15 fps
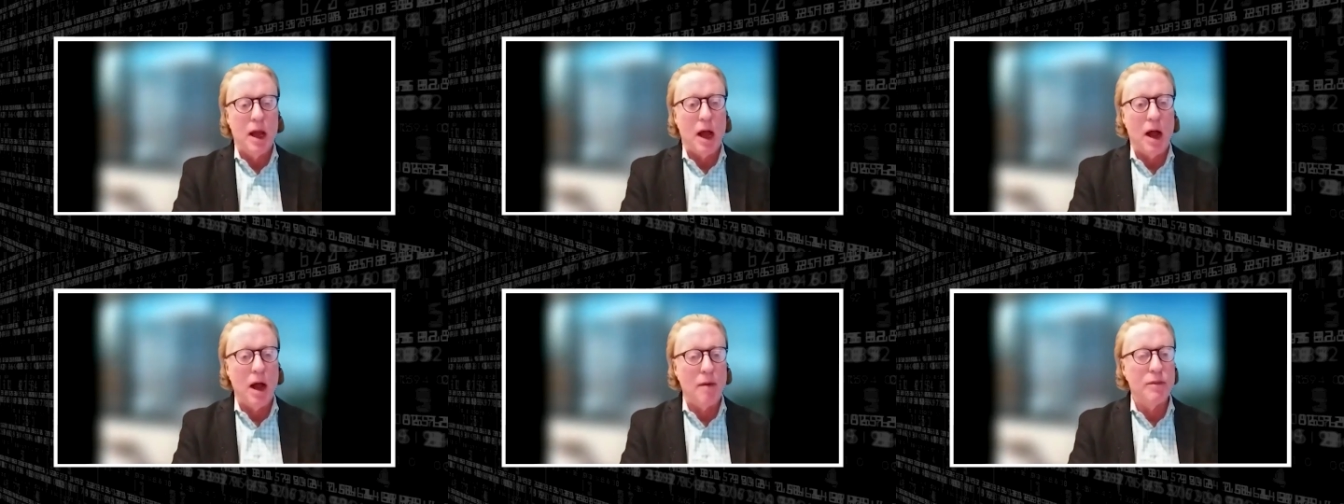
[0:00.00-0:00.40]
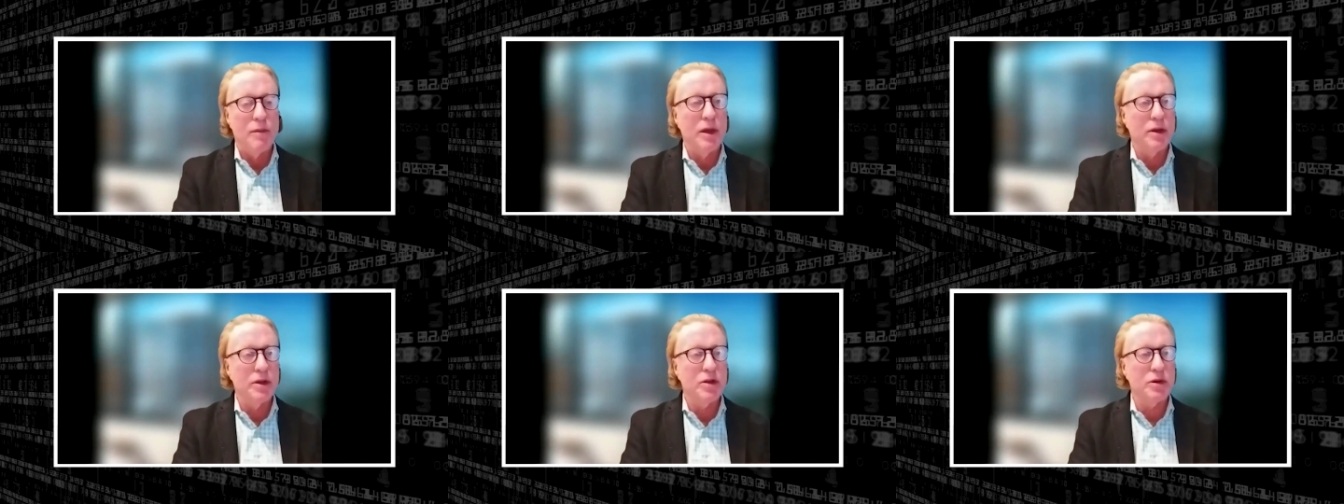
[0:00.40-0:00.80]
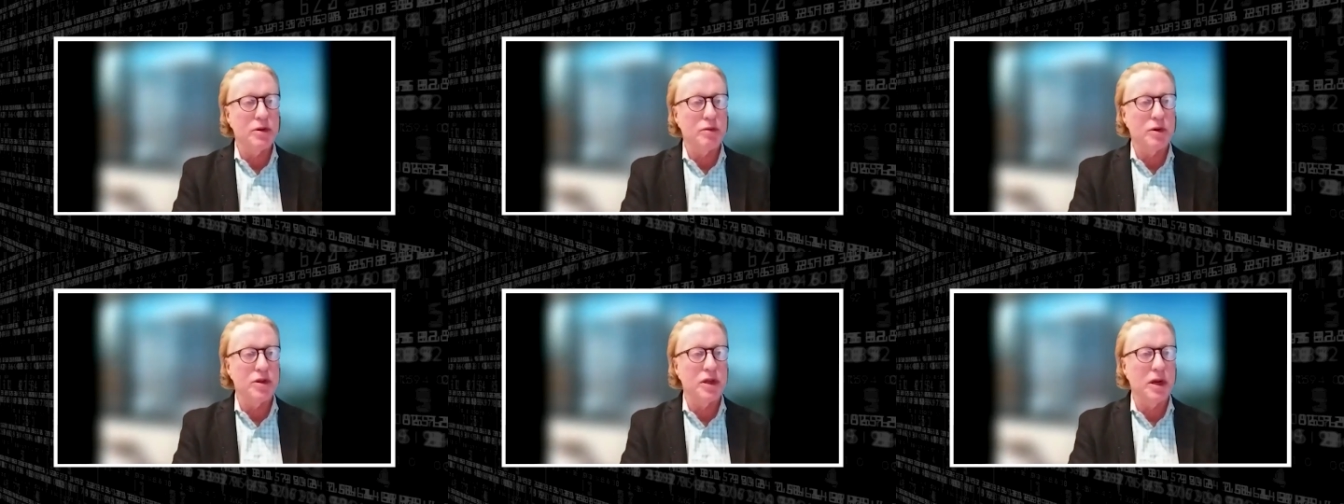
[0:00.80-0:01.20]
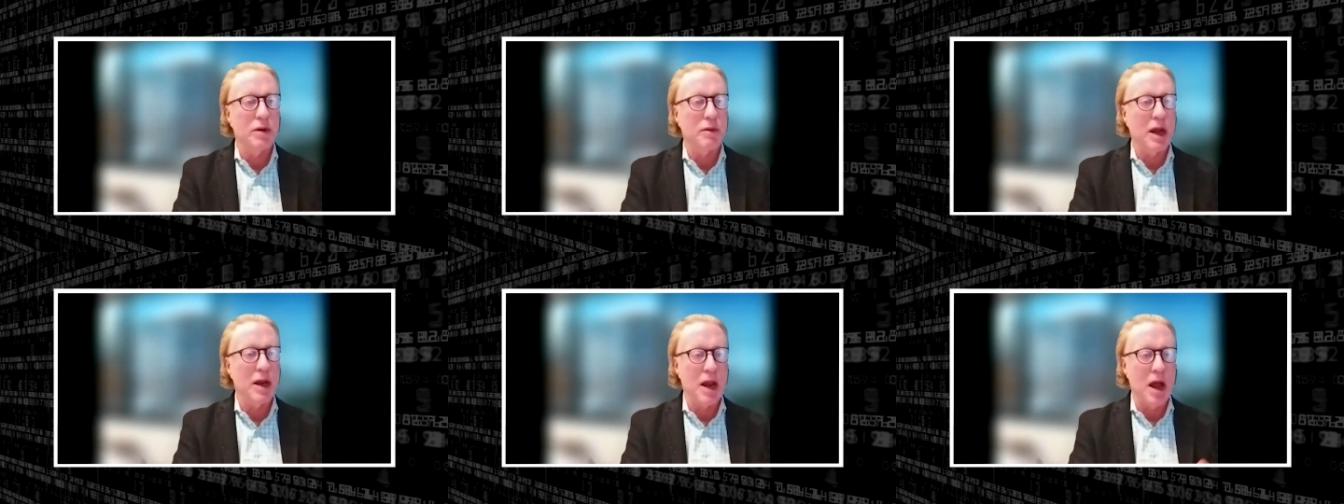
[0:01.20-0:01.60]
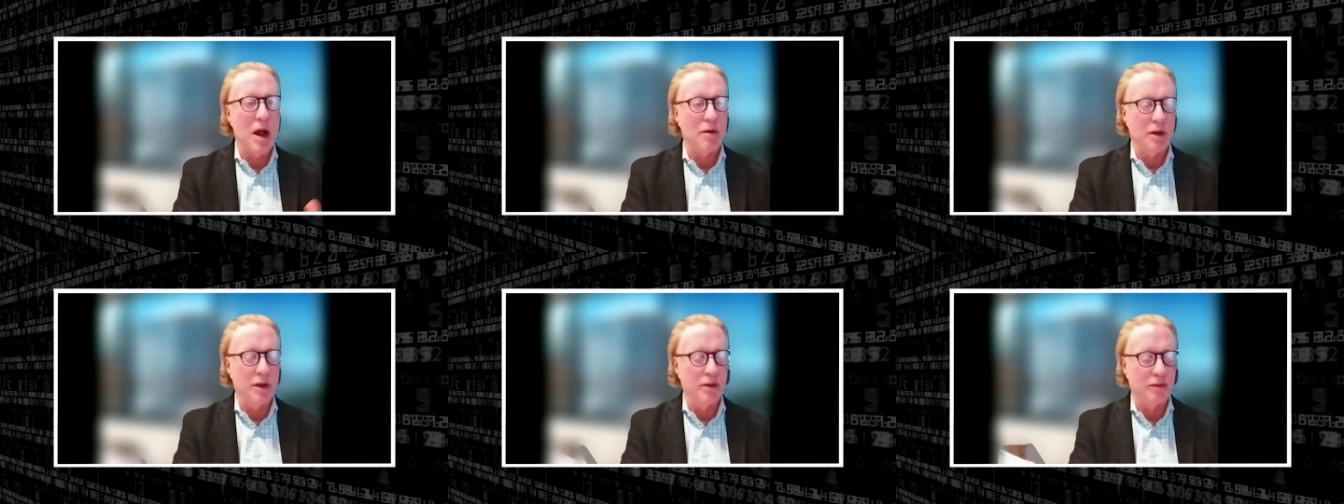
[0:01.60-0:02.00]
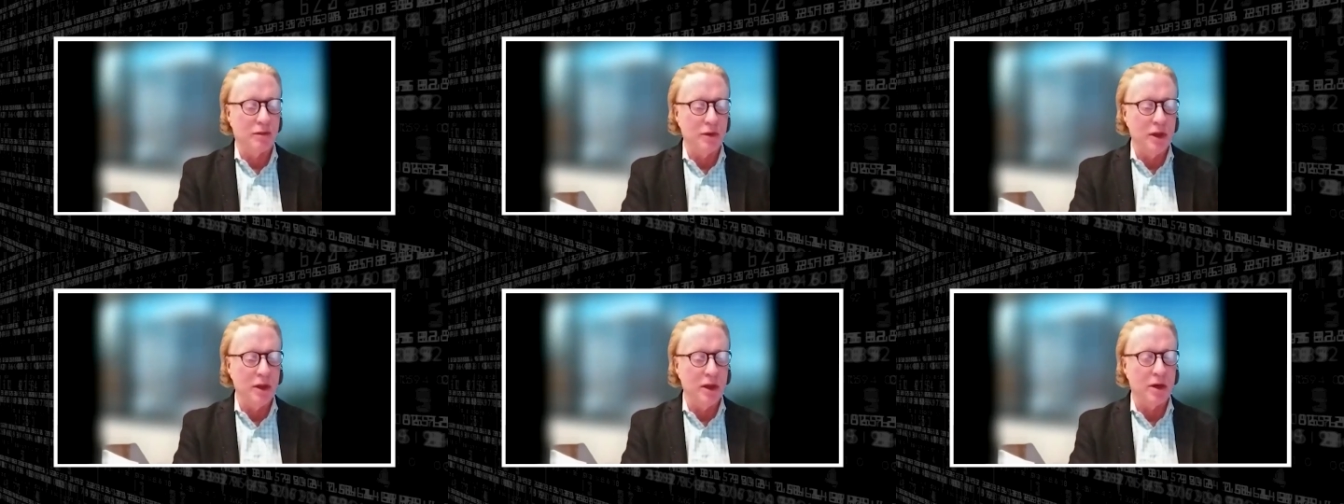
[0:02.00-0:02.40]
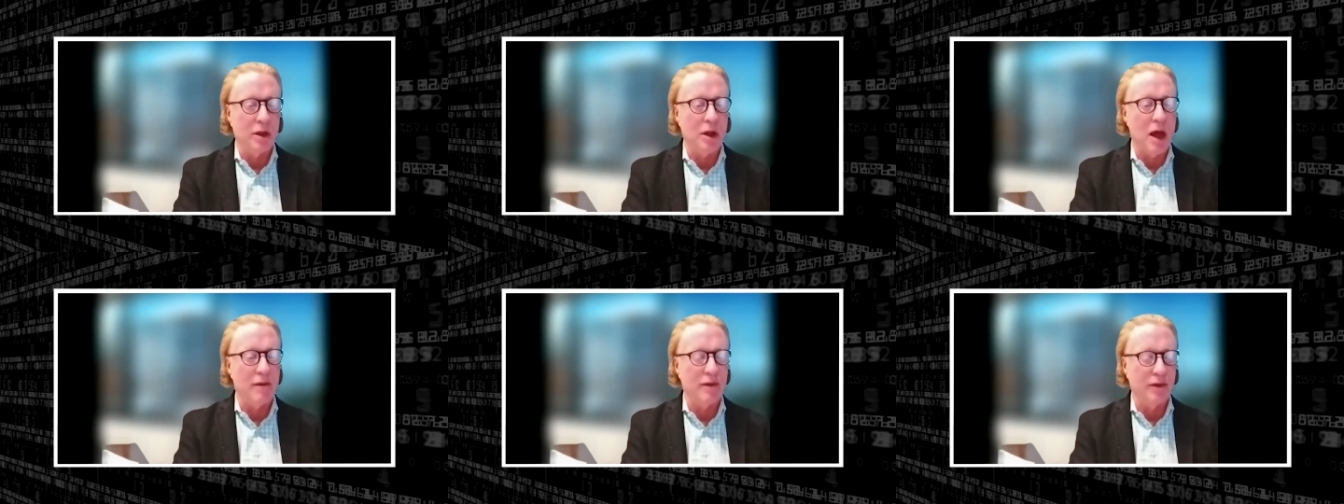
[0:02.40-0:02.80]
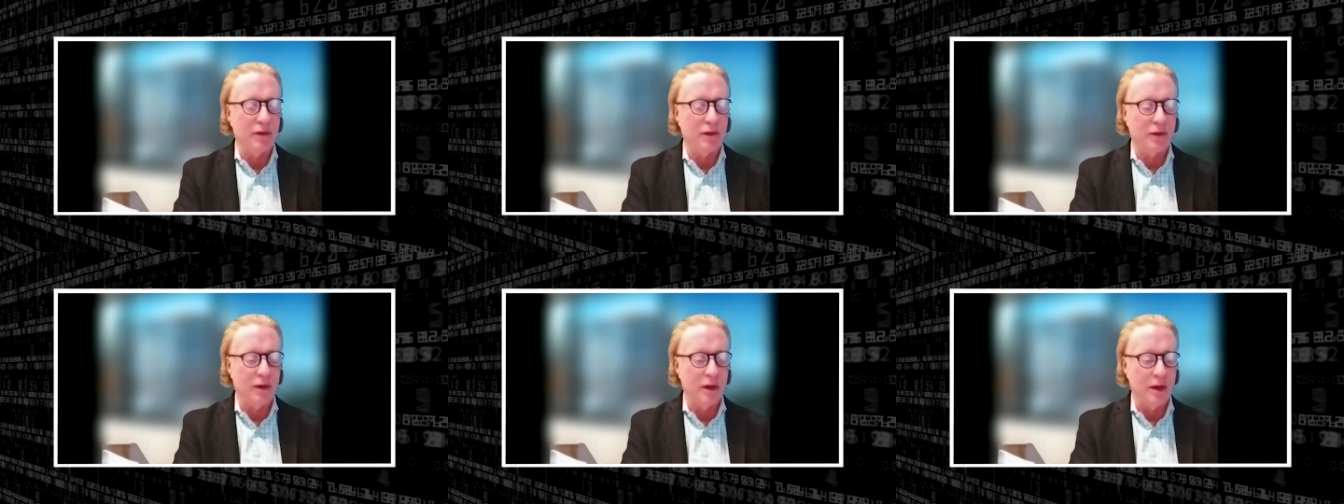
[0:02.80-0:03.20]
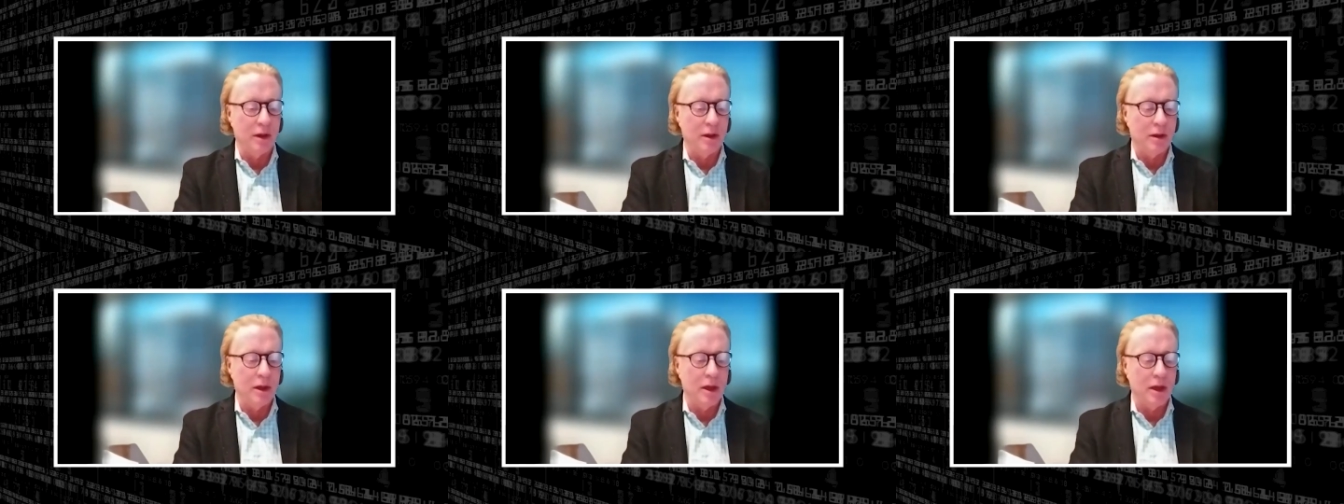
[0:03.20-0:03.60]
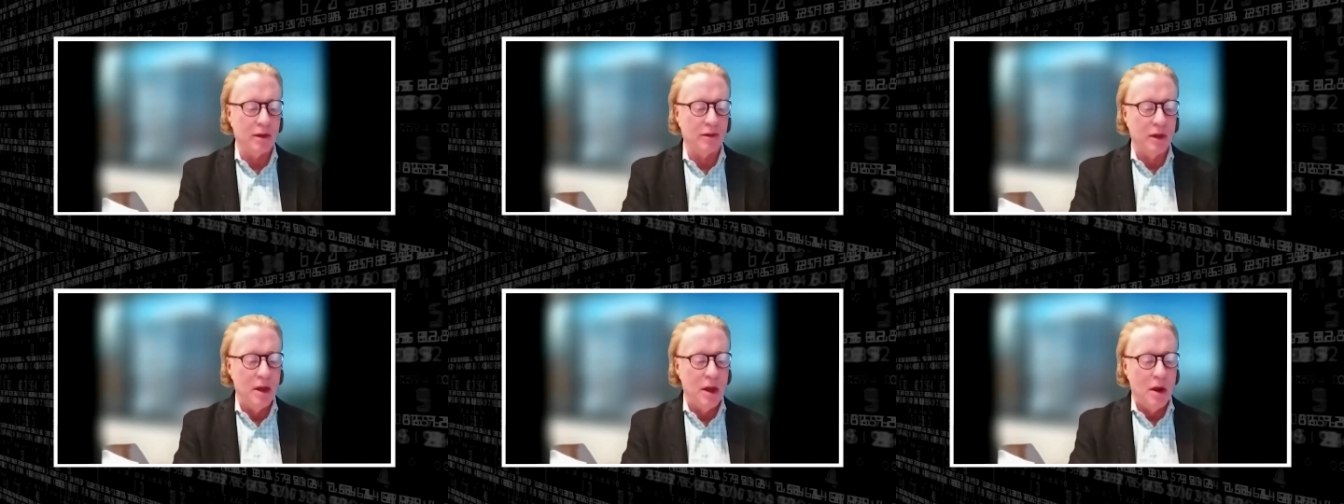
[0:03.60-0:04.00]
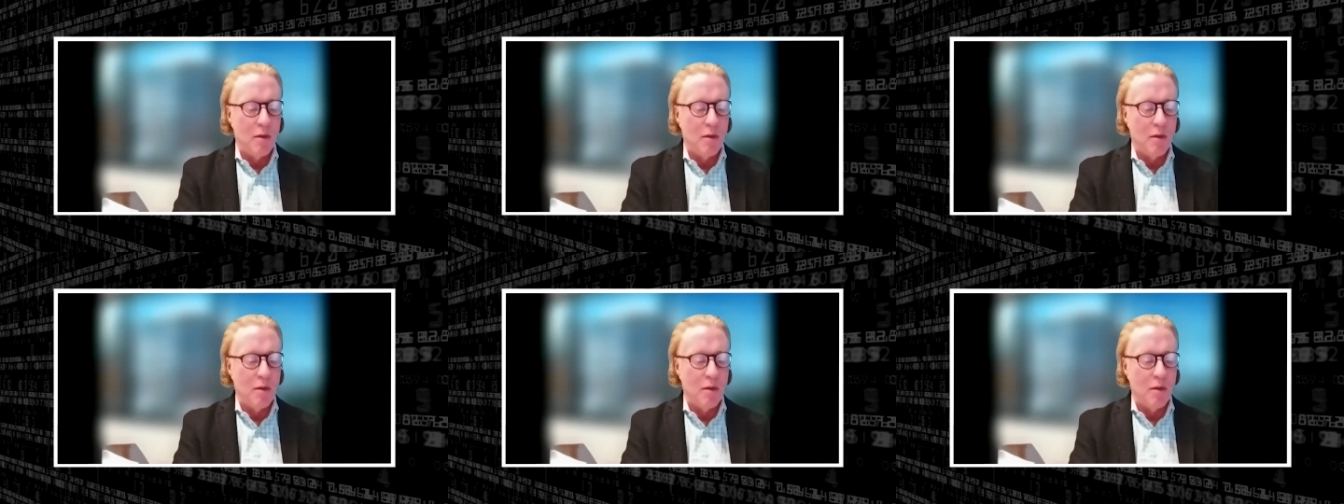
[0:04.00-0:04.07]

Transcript: Um, the interest we're seeing right now is really in a lot of interesting things.